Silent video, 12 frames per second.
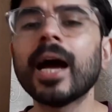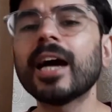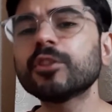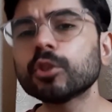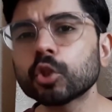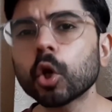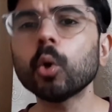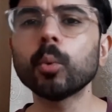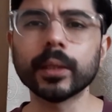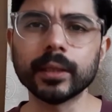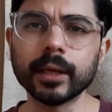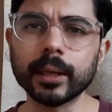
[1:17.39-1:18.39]
As you talk
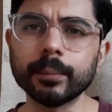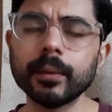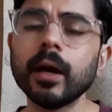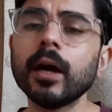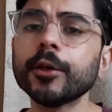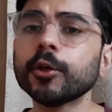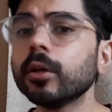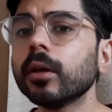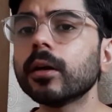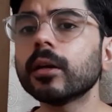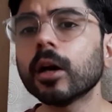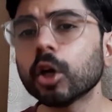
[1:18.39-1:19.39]
with them, you
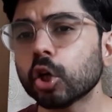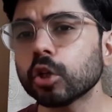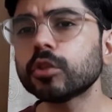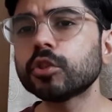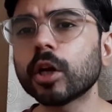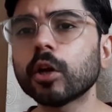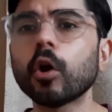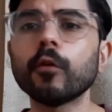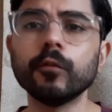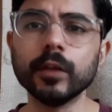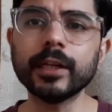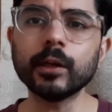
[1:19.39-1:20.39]
learn a good chunk
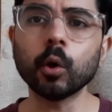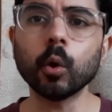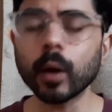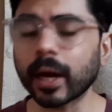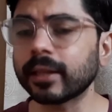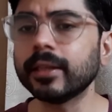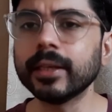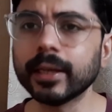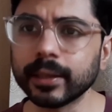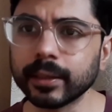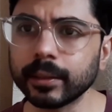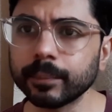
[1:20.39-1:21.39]
of lingo at the
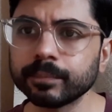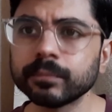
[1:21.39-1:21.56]
end.